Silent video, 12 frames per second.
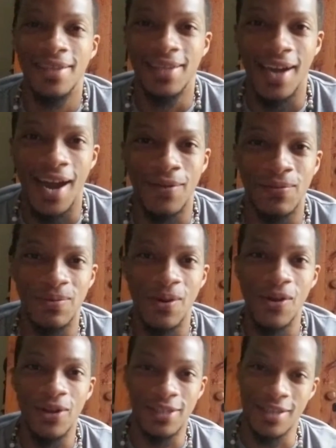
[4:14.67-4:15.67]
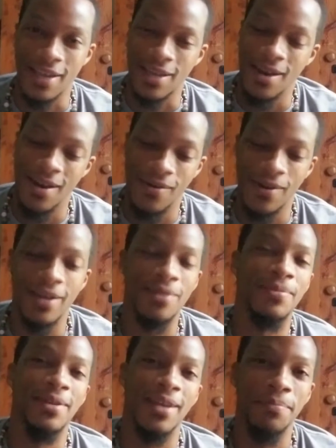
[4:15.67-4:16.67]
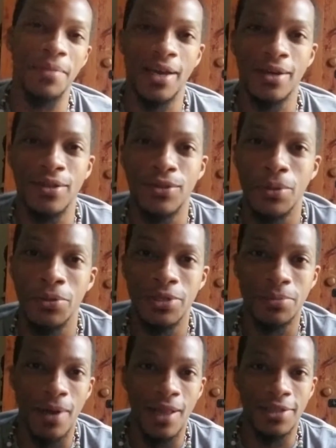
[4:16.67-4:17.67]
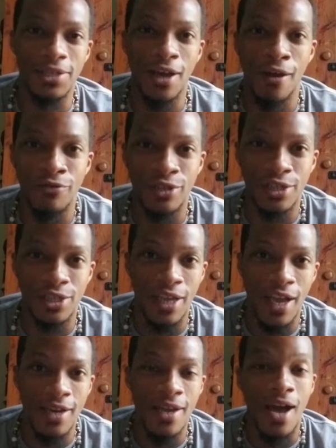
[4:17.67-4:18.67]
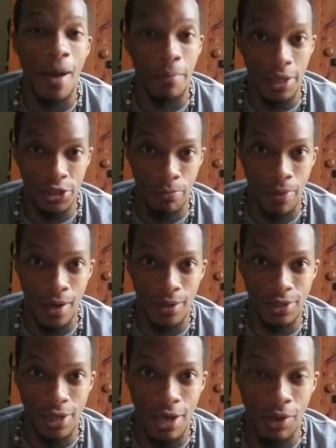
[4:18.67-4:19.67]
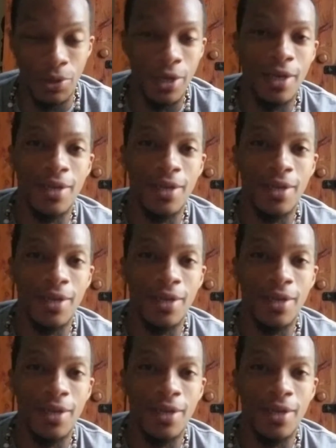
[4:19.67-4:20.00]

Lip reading: God of War is like, oh, wait a minute, I'm not going to throw this Molotov just yet. I'm going to let you burn slow.